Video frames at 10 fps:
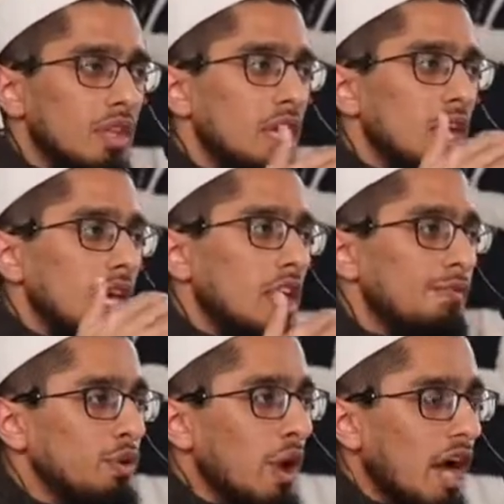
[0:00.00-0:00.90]
If
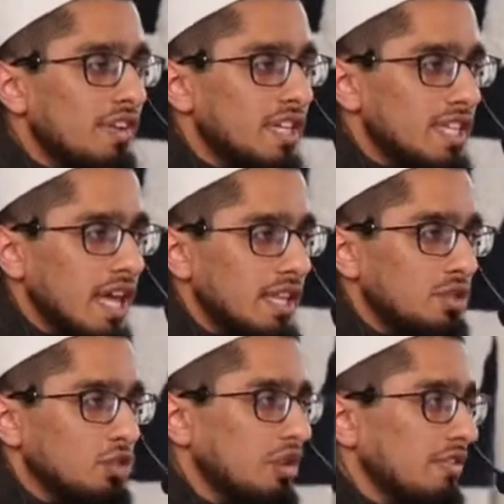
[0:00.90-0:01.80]
you have a debt that
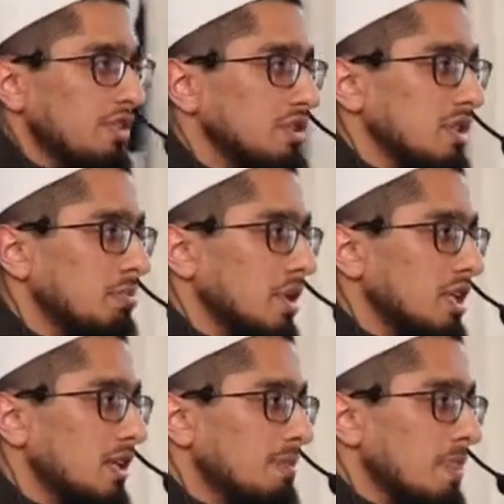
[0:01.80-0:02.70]
you've given to somebody
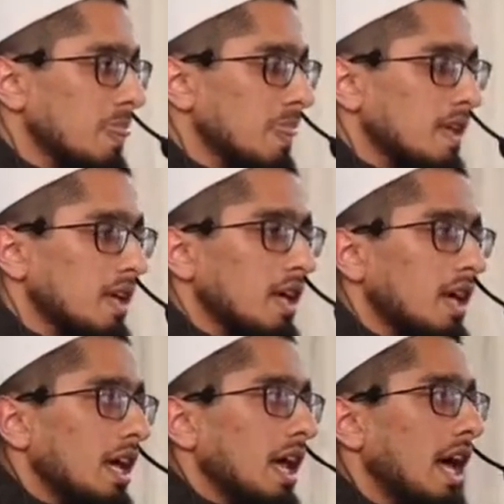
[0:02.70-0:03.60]

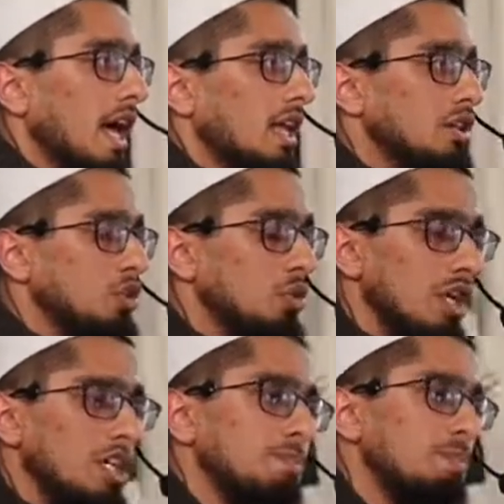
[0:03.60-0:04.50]
and you
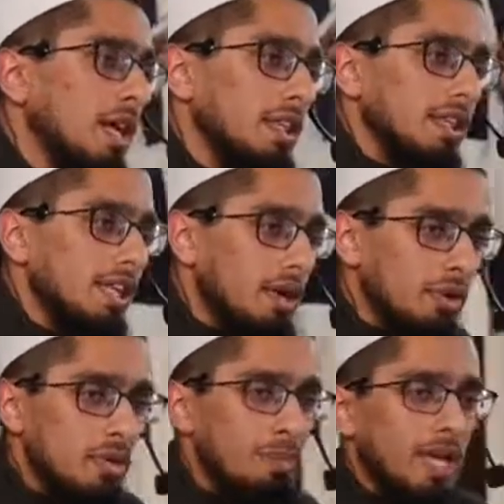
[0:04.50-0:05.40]
expect that they're going to
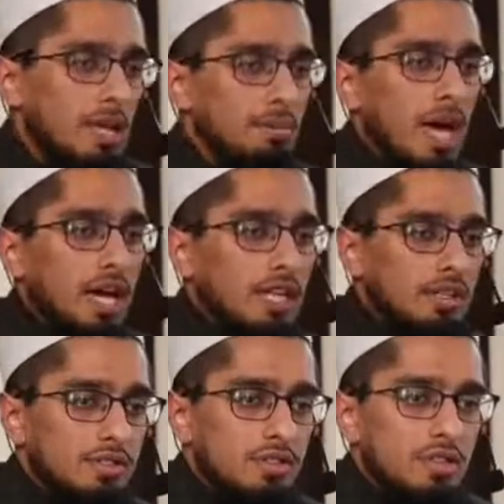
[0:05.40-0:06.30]
pay it back,
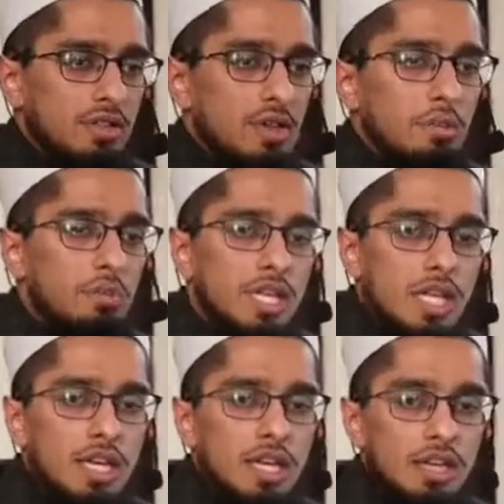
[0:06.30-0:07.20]

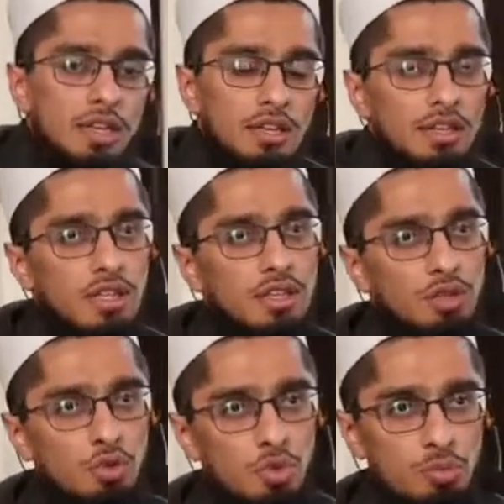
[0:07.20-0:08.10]
meaning
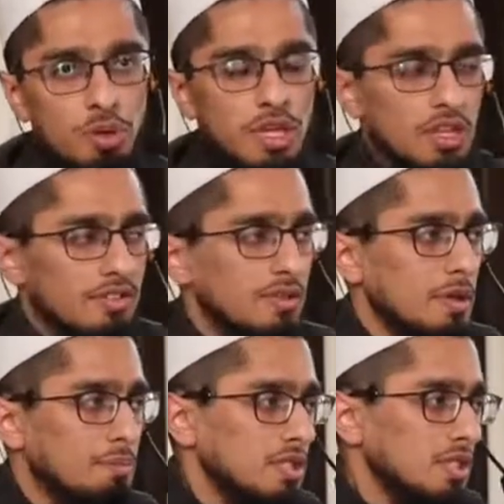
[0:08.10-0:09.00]
you give a
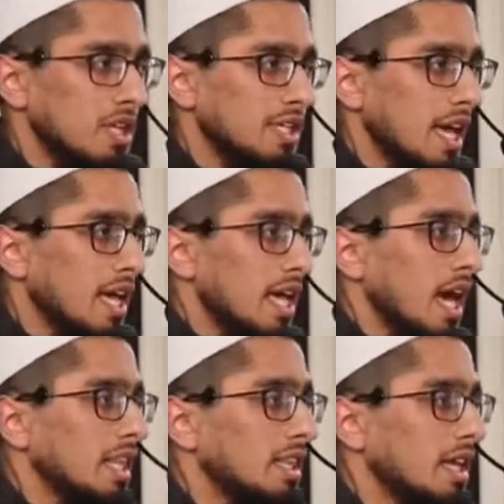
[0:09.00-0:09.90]
person a debt
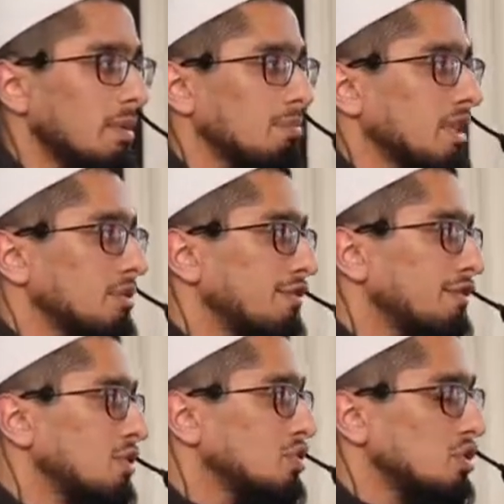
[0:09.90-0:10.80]
and they completely
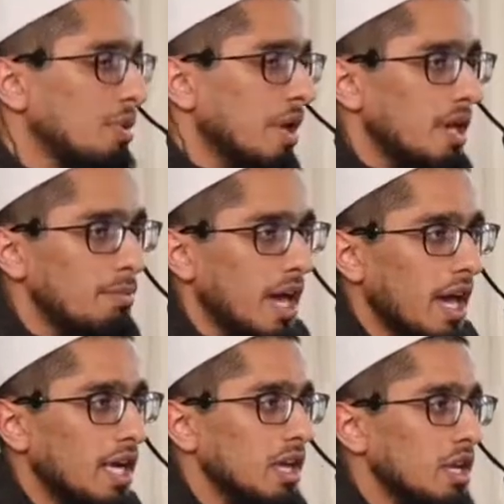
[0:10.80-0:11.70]
refuse to pay it
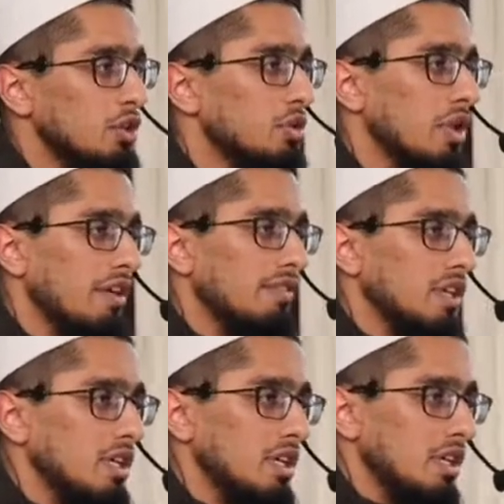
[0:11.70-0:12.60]
back, you don't have
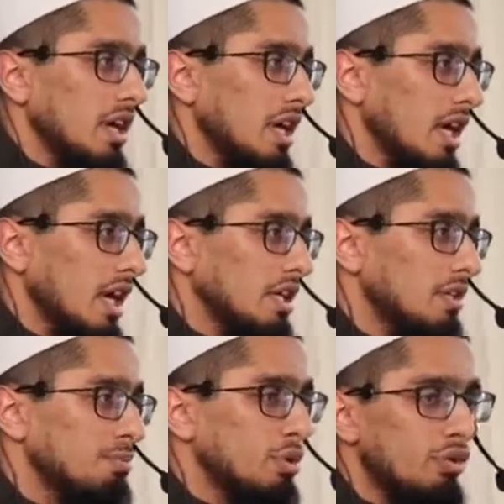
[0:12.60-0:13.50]
any
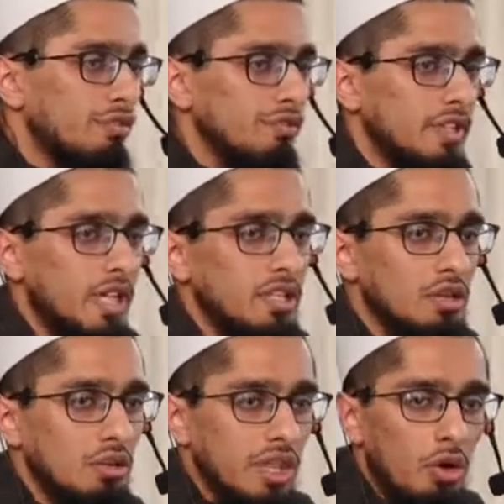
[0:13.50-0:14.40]
proof that
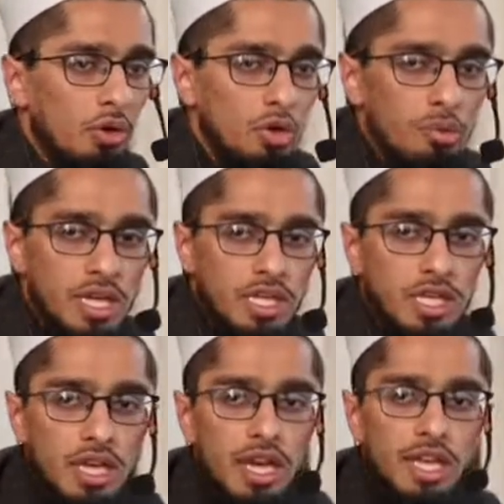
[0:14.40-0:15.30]
they owe you money
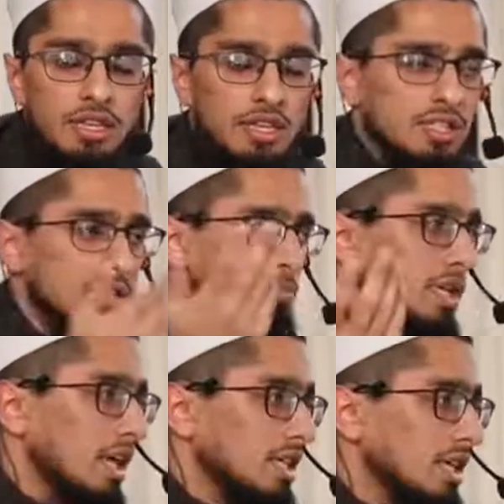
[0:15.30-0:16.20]
and it's been
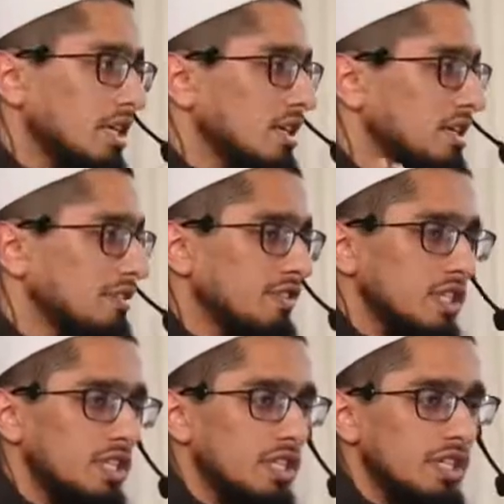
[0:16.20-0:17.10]
like 10 years, 15
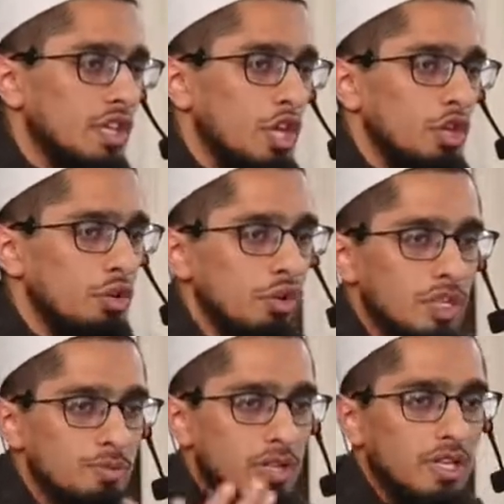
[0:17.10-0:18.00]
years, you don't
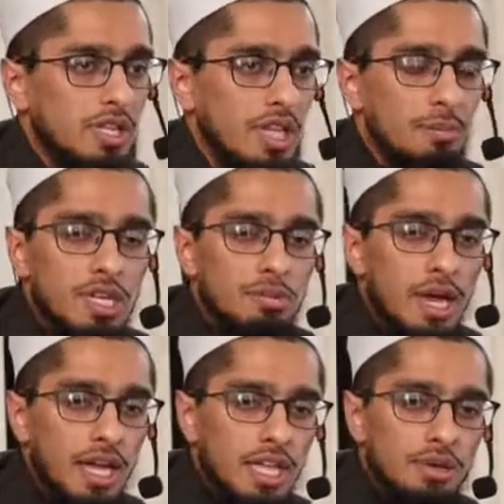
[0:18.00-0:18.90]
expect to get that money
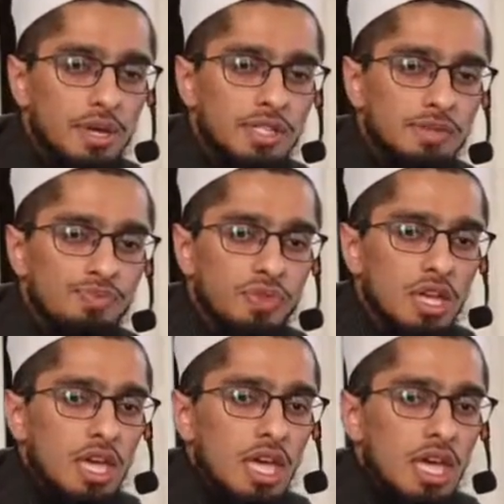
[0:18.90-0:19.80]
back anyways.
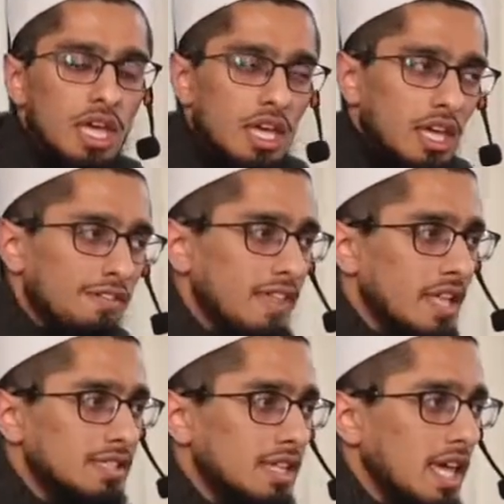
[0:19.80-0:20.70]
If that's
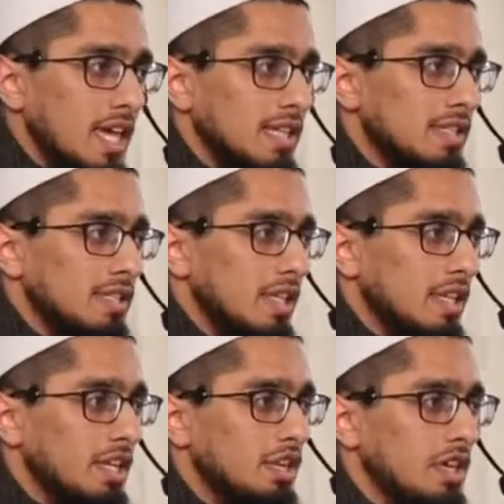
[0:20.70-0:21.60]
the case,
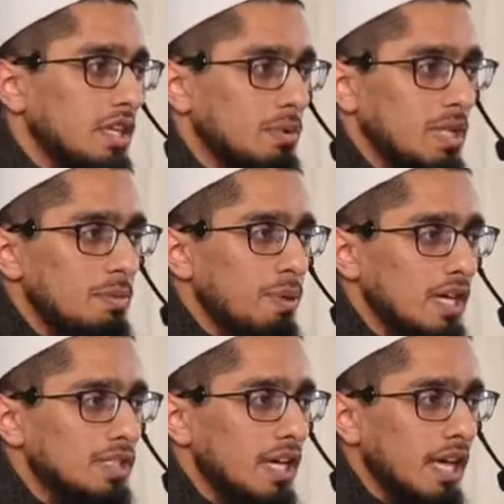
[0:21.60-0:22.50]
then you're going to keep paying
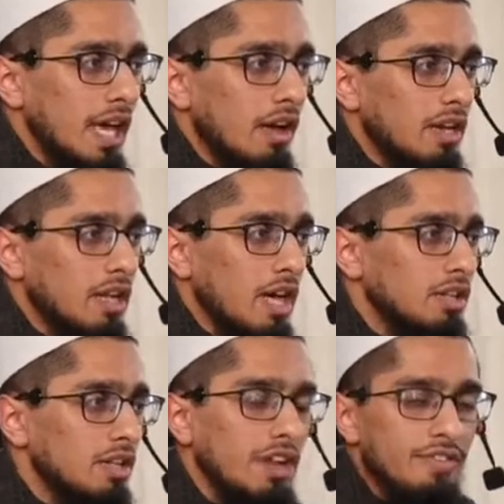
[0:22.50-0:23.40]
zakah on it and
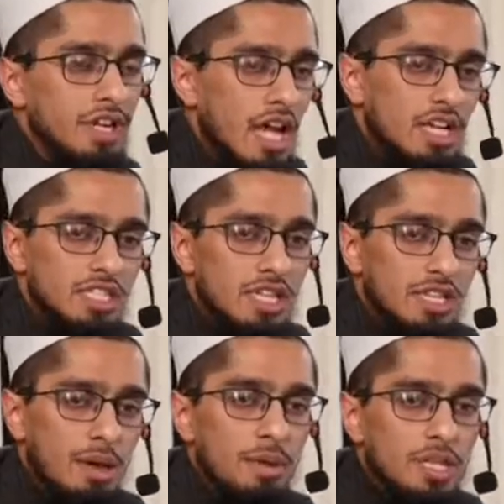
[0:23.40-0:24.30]
you're never going to actually get
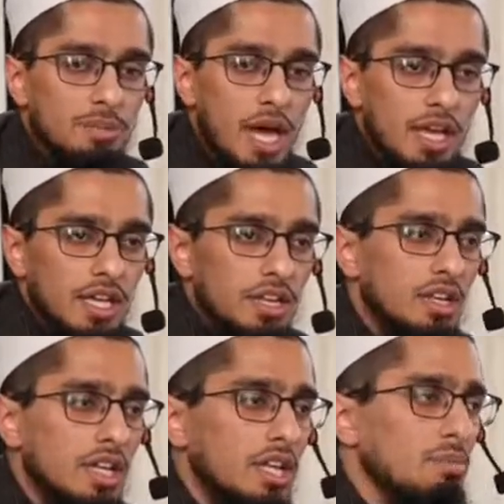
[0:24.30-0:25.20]
that money back. You're
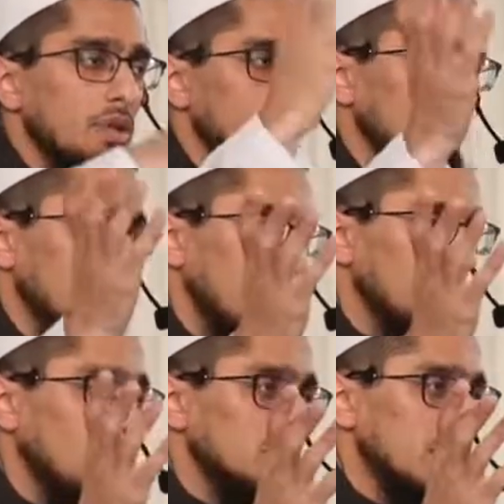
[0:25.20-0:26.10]
going to end up paying
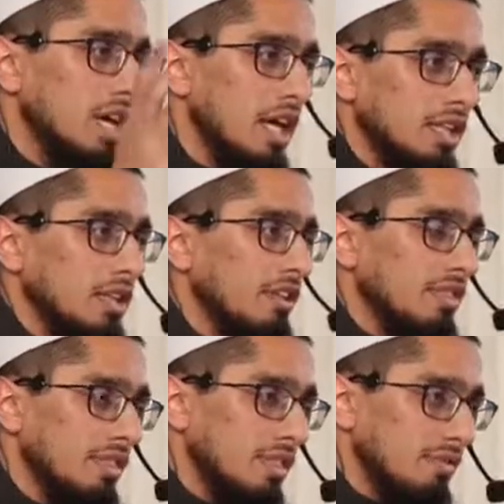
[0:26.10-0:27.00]
more zakah than
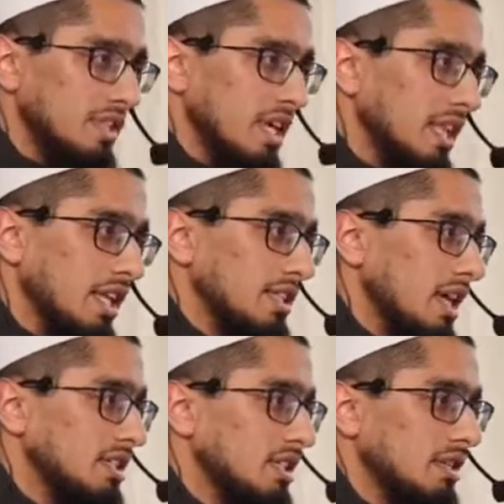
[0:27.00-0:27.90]
the debt that's
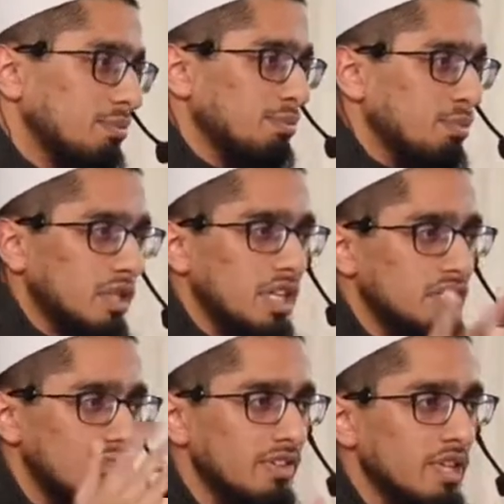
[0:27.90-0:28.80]
actually
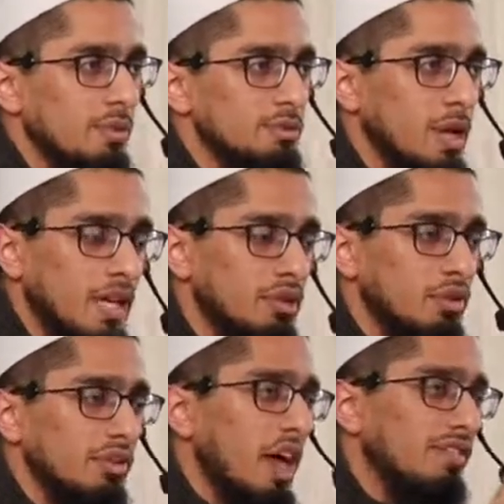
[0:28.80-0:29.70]
potentially even comes back. And you don't
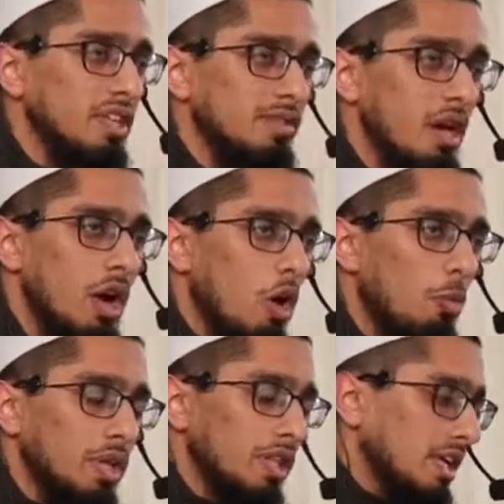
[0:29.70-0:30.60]
even have any hope
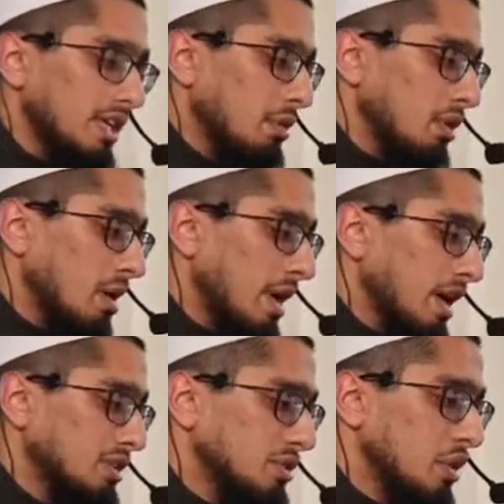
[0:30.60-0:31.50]
that debt will come back
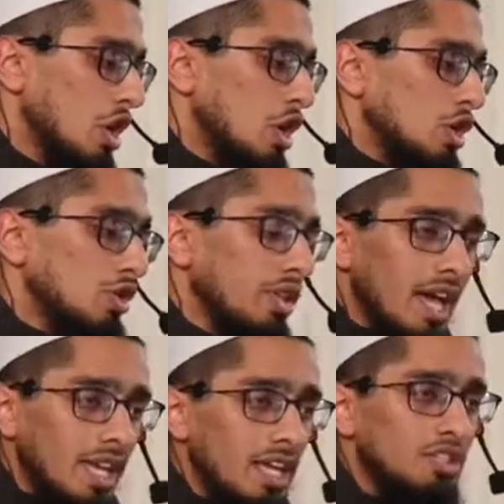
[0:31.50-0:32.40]
to you. So in that
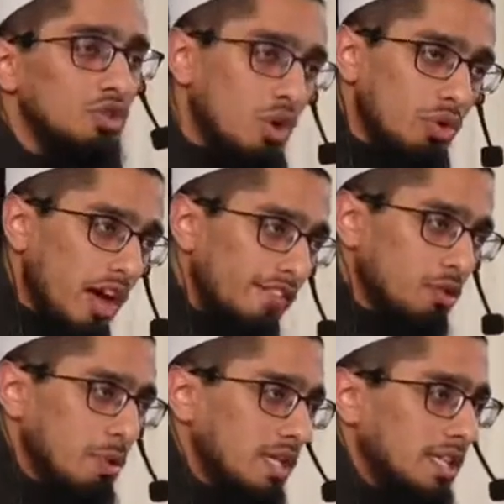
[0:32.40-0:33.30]
case, you don't have to
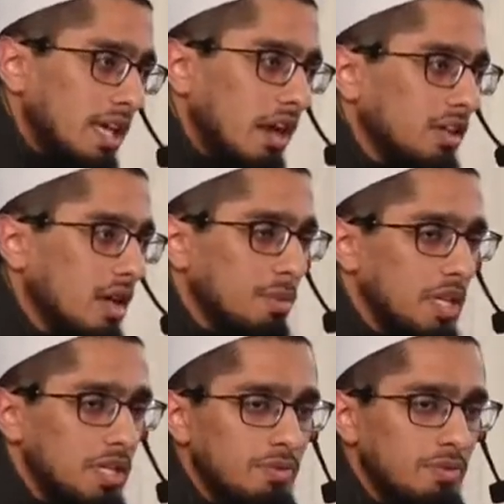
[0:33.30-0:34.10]
pay zakah on that money.